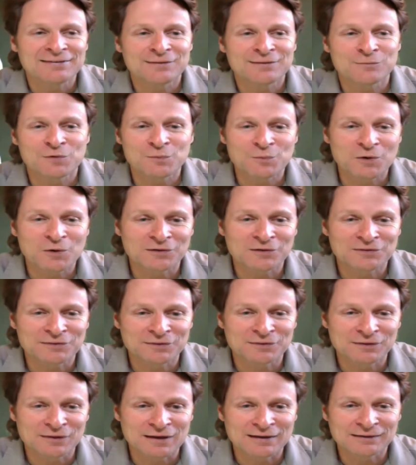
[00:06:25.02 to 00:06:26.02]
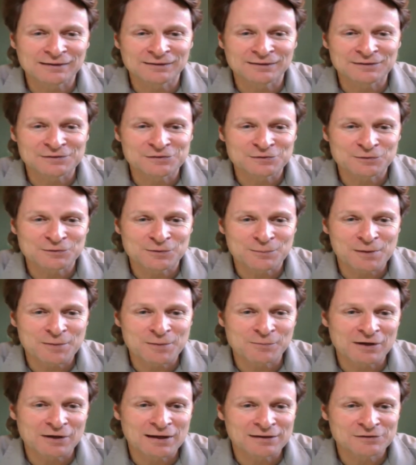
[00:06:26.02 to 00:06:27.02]
then we're more likely to
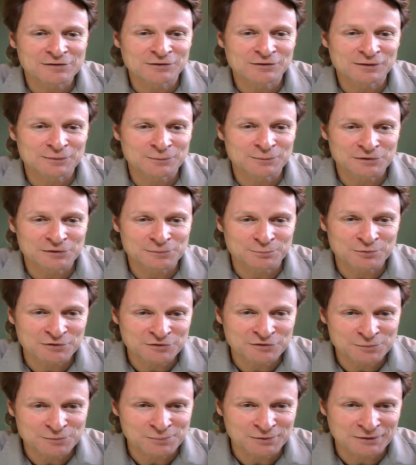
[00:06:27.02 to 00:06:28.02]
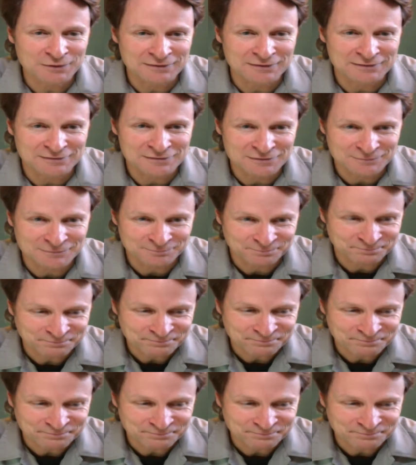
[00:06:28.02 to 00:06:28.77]
remember actually what the principle is.